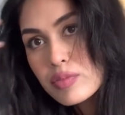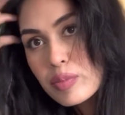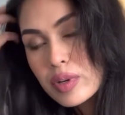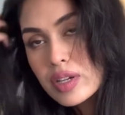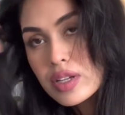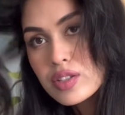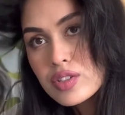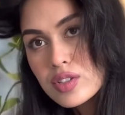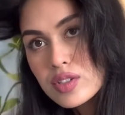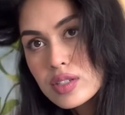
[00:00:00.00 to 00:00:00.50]
but
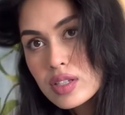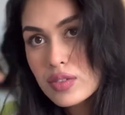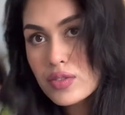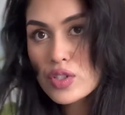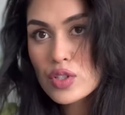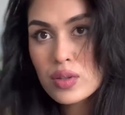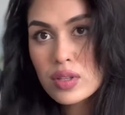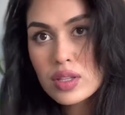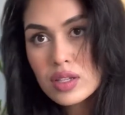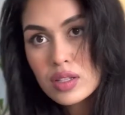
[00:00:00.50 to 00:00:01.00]
it just gives
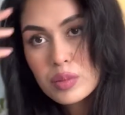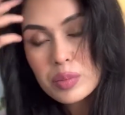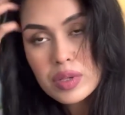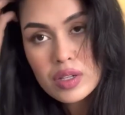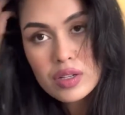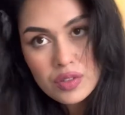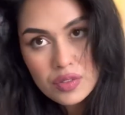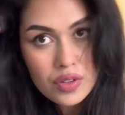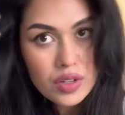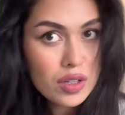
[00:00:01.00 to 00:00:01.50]
you a little bit
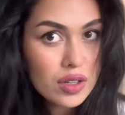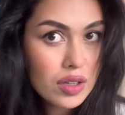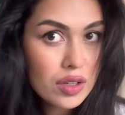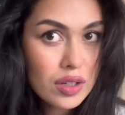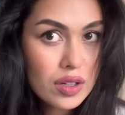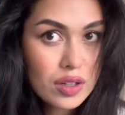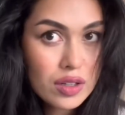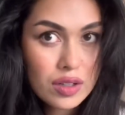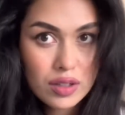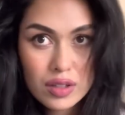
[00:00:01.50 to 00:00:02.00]
of a
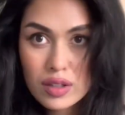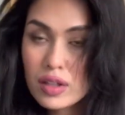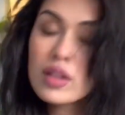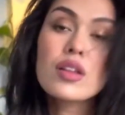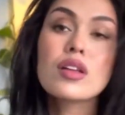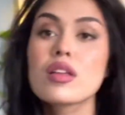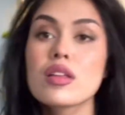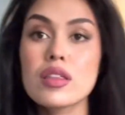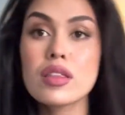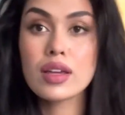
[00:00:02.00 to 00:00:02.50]

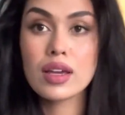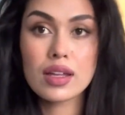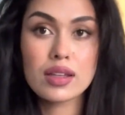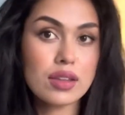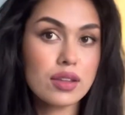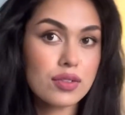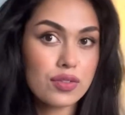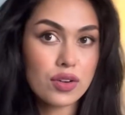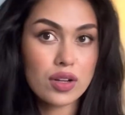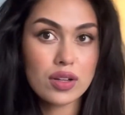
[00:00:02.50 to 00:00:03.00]
thing at
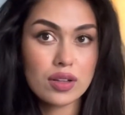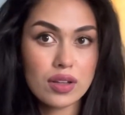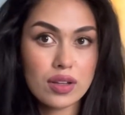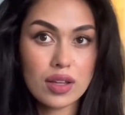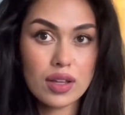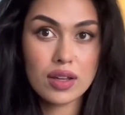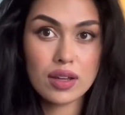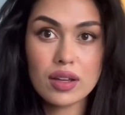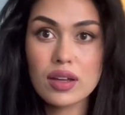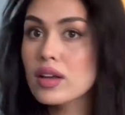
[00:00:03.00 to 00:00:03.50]
the front
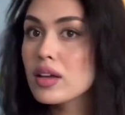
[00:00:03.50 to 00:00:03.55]
there.